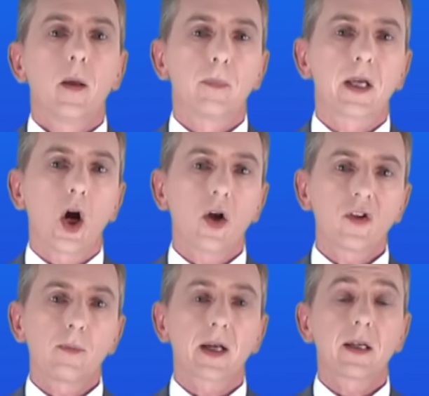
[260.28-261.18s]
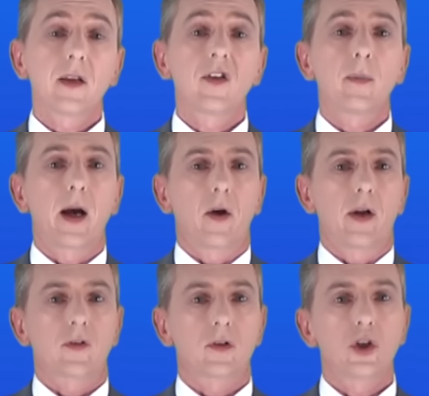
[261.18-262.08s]
Because the magnesium ion
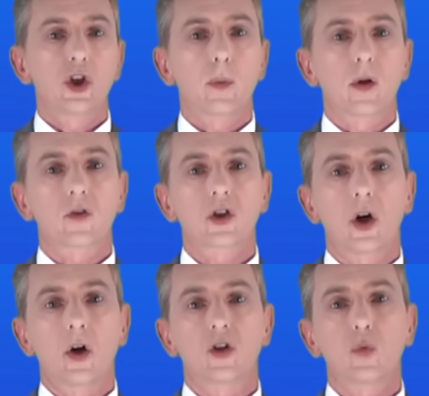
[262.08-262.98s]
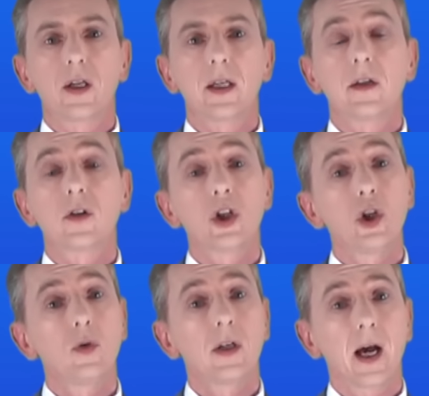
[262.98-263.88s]
has a 2 plus charge, we need
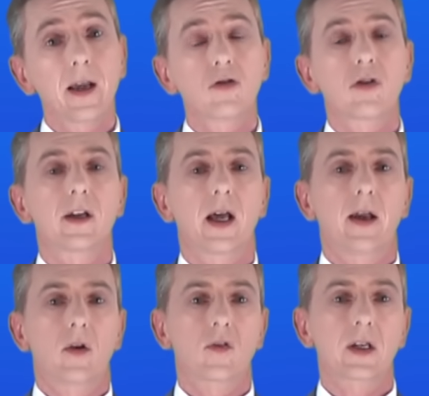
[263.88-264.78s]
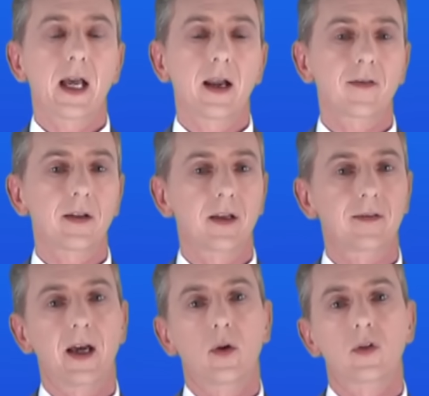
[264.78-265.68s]
two nitrate ions to cancel this
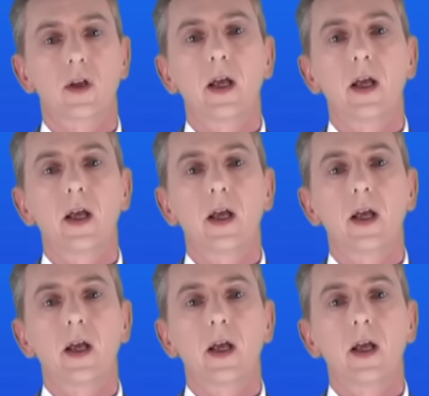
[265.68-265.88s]
out.